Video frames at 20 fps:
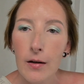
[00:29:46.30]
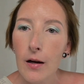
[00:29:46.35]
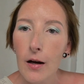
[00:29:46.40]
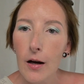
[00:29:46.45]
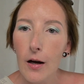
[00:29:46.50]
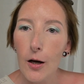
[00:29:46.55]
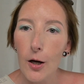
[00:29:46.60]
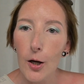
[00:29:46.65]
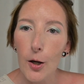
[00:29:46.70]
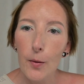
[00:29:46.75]

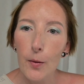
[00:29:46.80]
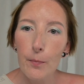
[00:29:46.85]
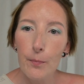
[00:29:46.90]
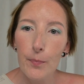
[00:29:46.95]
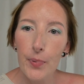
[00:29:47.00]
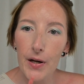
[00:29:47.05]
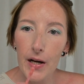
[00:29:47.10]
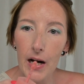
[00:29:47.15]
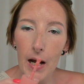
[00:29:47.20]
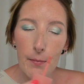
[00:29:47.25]

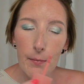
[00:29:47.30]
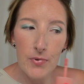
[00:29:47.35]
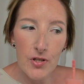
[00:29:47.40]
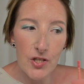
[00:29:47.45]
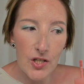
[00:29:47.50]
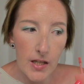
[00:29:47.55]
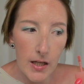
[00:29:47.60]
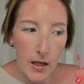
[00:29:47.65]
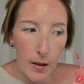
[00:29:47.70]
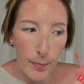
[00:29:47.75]
But I'm
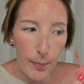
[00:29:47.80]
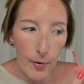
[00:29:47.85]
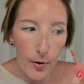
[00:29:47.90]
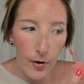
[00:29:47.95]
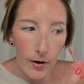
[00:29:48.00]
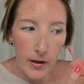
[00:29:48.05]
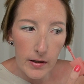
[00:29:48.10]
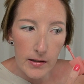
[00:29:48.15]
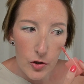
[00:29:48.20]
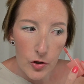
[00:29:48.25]
just going to
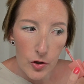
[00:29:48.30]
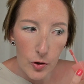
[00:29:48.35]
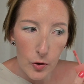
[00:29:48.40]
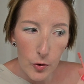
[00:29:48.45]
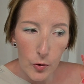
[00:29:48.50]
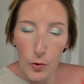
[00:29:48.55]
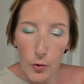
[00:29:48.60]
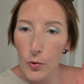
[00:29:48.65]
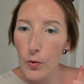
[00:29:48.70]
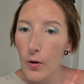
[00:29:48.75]
put
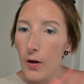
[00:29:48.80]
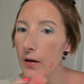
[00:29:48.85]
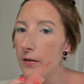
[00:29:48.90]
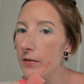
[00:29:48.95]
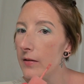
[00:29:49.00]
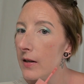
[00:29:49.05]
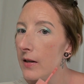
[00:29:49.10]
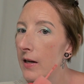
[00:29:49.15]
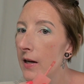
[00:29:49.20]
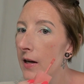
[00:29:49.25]
2
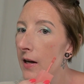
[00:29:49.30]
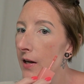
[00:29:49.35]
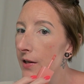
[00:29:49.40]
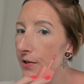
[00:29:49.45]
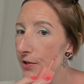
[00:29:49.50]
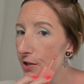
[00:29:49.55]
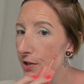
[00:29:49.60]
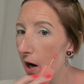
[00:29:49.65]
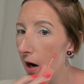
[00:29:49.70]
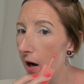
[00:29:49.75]

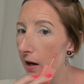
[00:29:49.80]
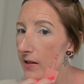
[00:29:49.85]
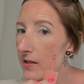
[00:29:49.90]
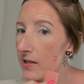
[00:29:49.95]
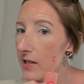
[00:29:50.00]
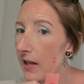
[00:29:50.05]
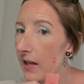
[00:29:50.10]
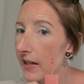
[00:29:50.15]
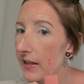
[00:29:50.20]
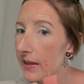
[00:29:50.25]

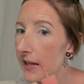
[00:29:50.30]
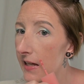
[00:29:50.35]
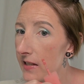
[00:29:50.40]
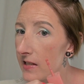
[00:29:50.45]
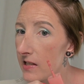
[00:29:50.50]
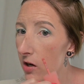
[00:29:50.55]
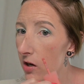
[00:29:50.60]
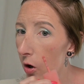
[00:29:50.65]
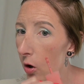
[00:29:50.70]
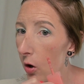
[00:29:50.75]
dots, like
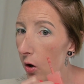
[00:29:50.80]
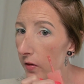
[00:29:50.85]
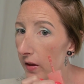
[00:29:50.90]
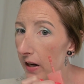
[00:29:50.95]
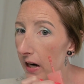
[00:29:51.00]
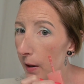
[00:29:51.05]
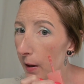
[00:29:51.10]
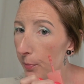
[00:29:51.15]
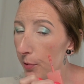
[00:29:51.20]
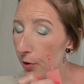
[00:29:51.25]
that's all
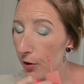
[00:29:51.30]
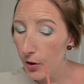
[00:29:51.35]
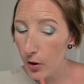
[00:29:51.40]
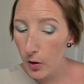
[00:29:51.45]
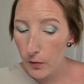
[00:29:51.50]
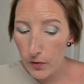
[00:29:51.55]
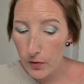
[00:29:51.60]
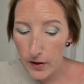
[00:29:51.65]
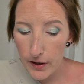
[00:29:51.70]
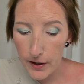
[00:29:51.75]
that I put
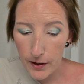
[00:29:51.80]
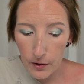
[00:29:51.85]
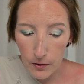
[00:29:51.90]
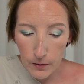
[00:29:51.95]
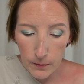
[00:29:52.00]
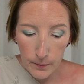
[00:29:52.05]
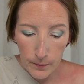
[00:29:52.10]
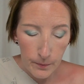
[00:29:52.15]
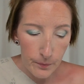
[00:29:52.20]
over there.